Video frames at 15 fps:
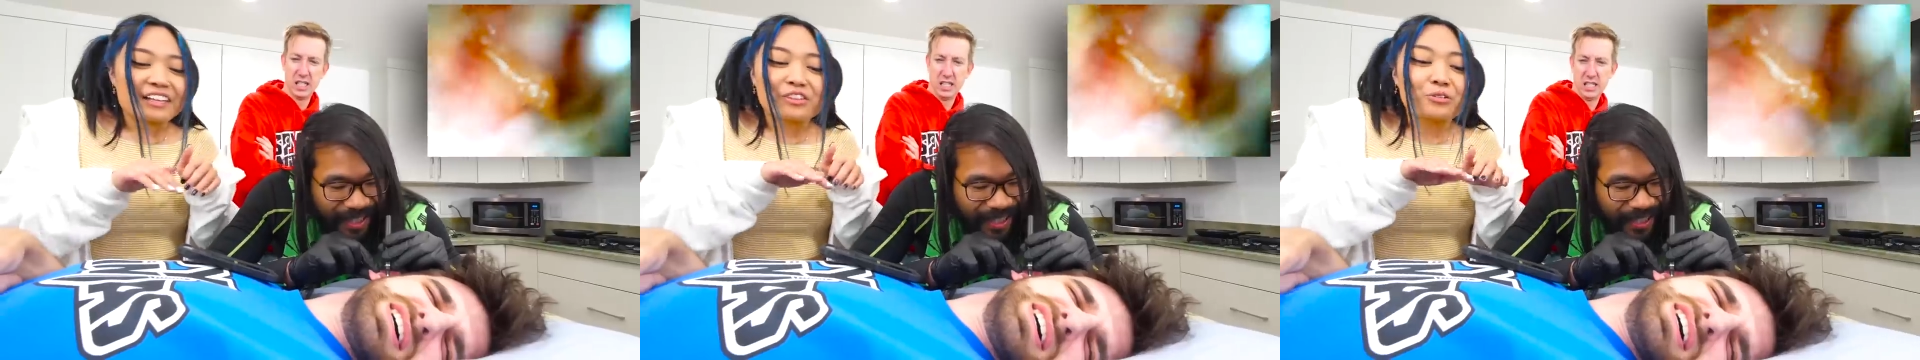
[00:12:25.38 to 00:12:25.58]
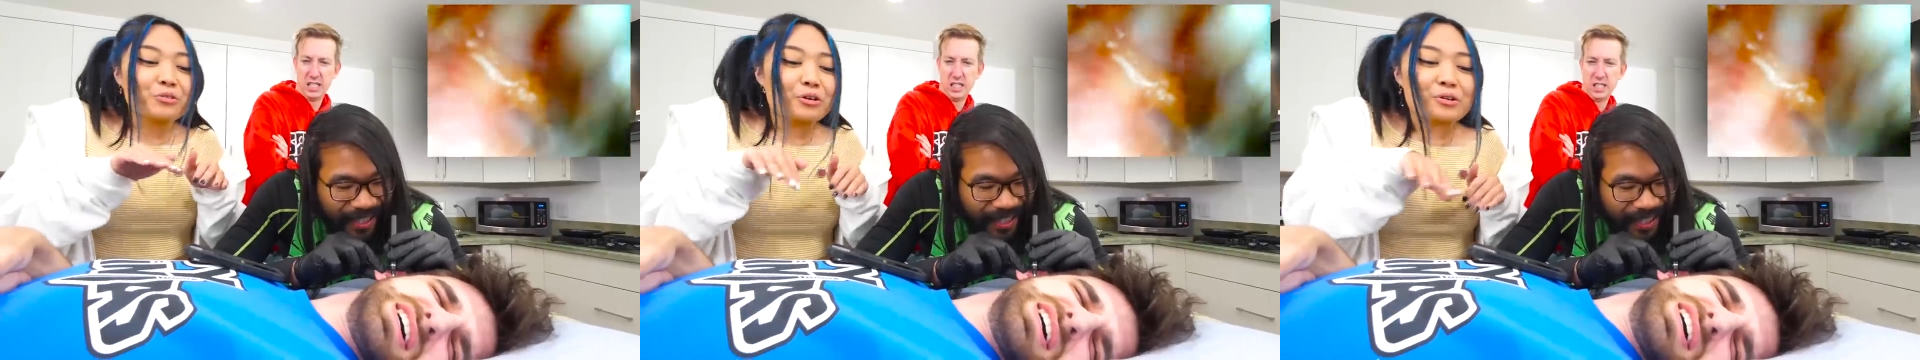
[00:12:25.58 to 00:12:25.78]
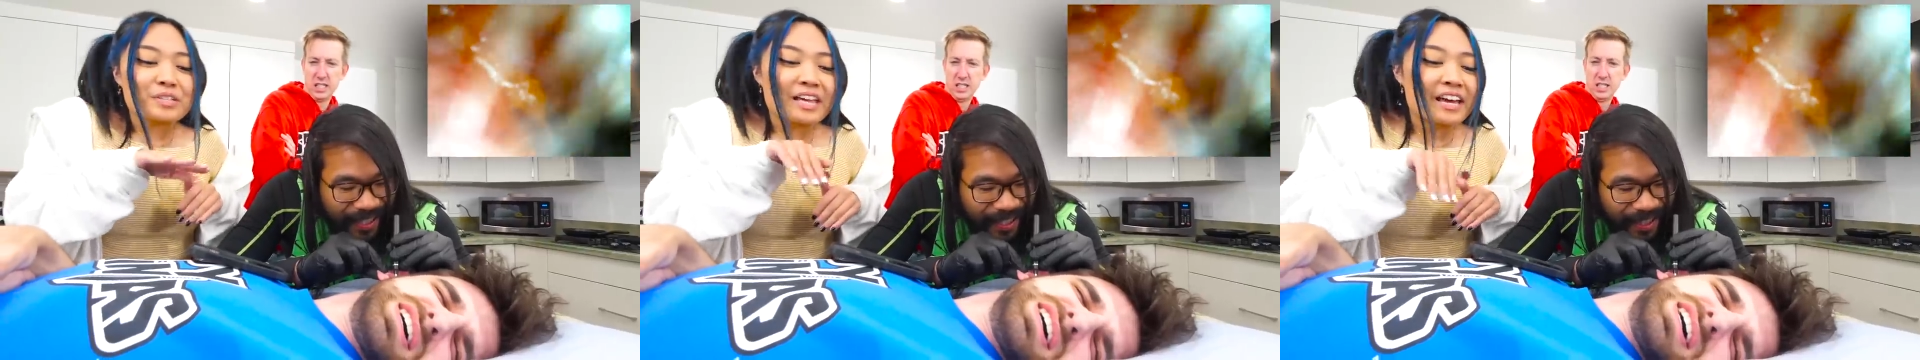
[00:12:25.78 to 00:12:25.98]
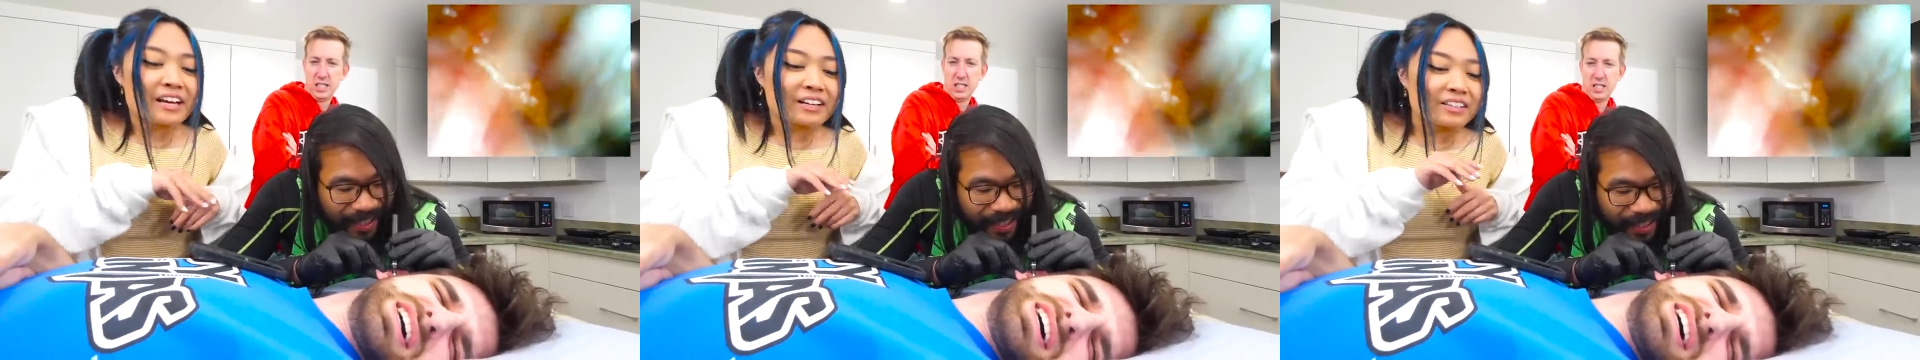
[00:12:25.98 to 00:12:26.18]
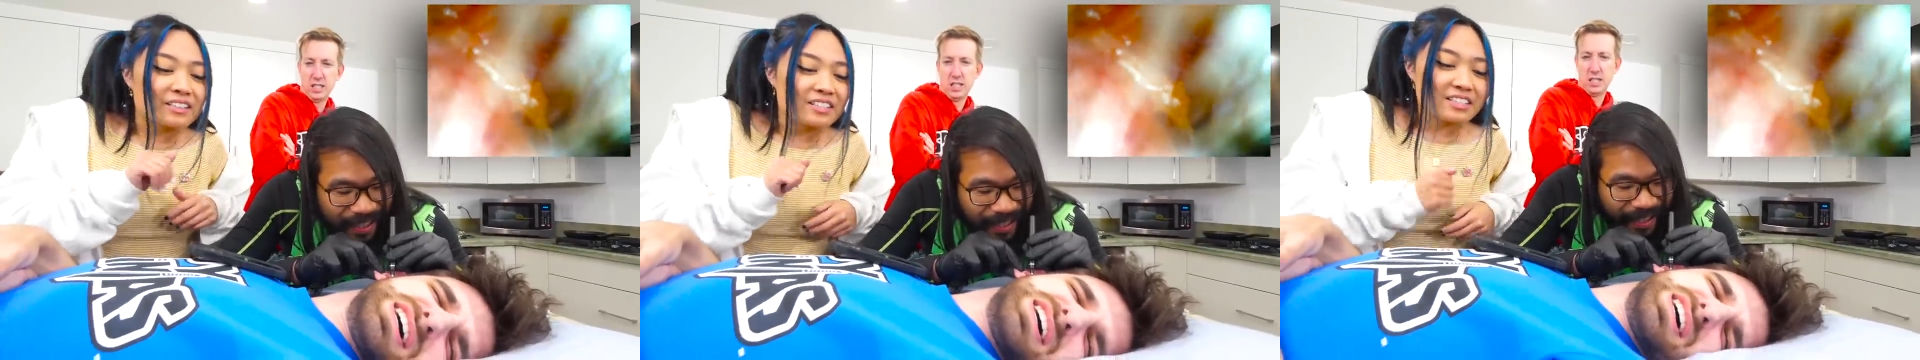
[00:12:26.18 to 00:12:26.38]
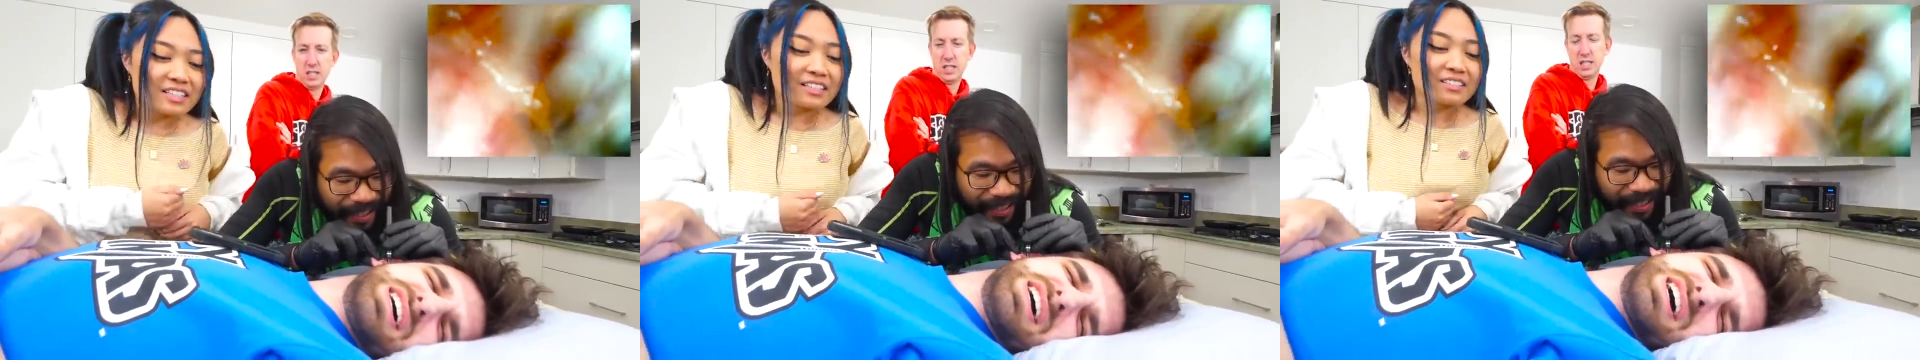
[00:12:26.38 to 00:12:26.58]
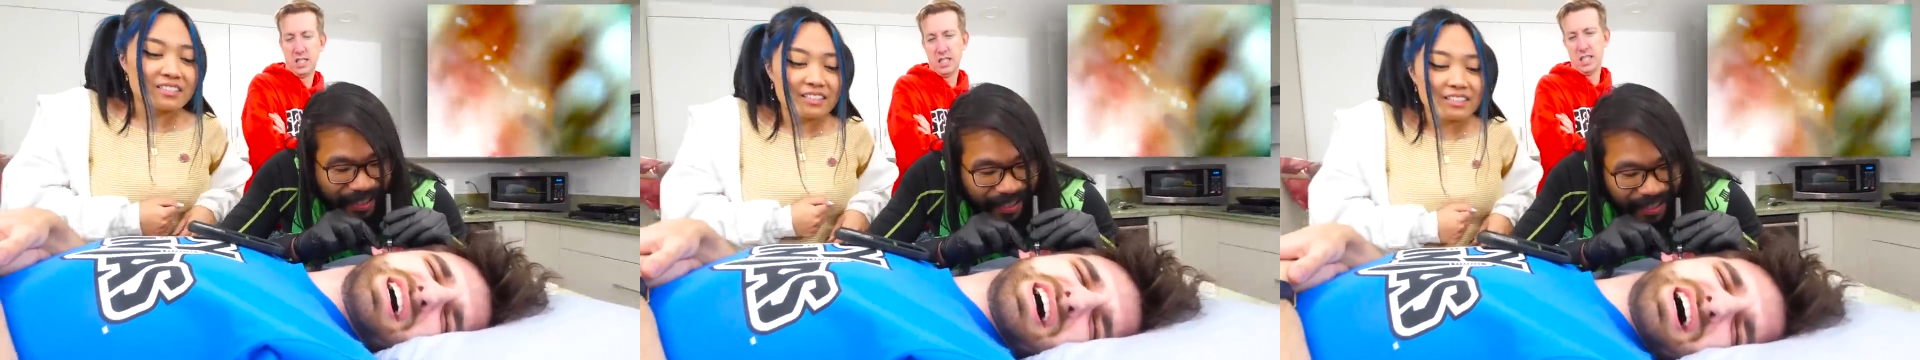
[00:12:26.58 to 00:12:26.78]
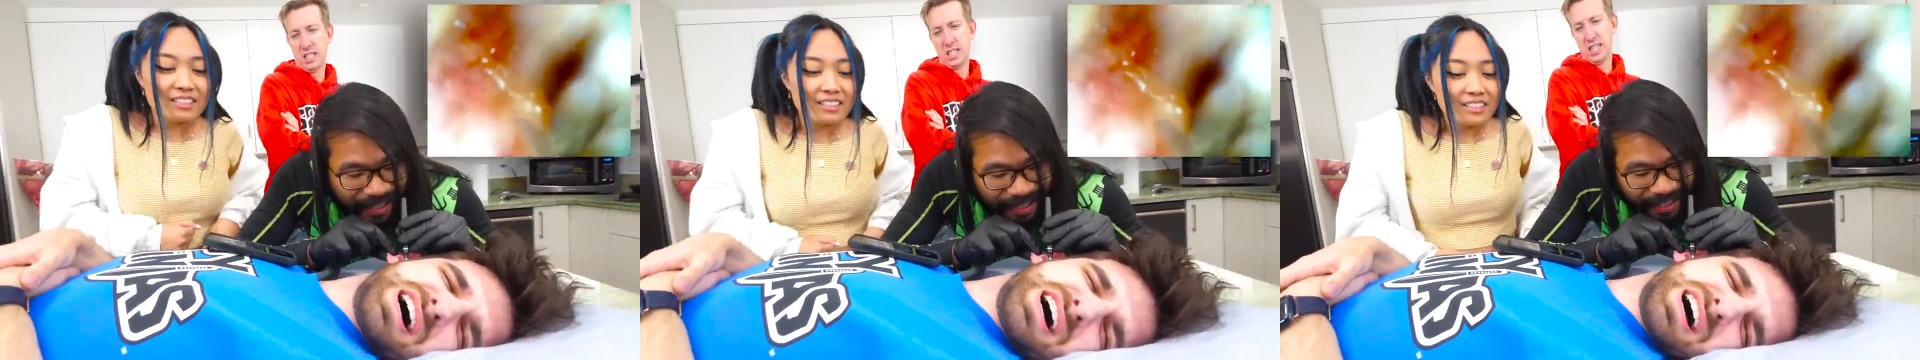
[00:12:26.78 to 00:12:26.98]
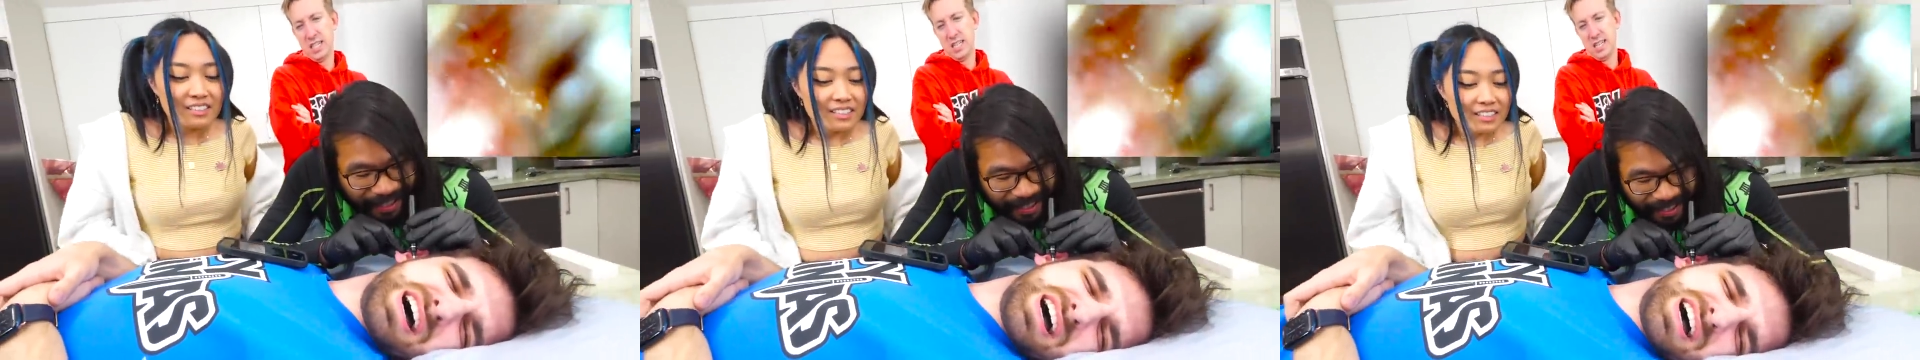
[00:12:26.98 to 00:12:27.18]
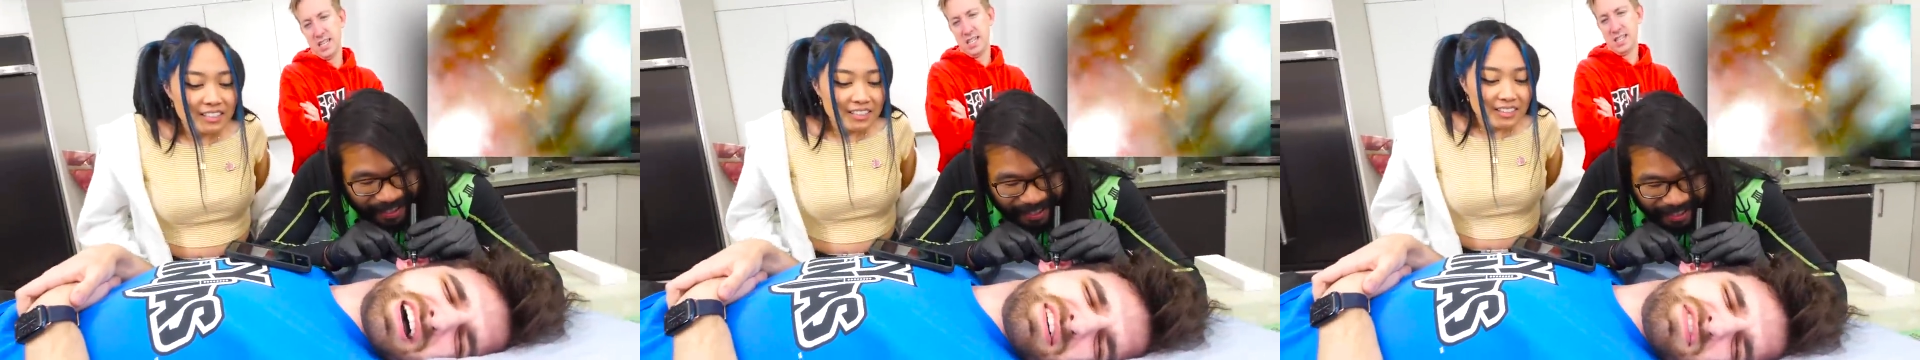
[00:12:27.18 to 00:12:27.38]
Speaker 1: Get through those hairs.
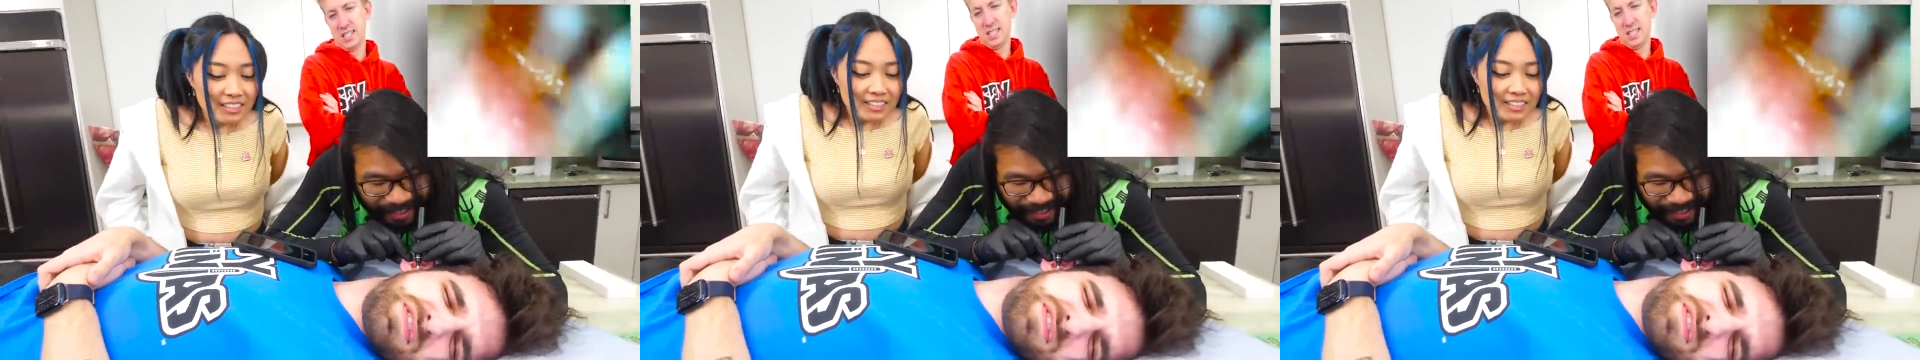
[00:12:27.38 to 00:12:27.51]
Ah, I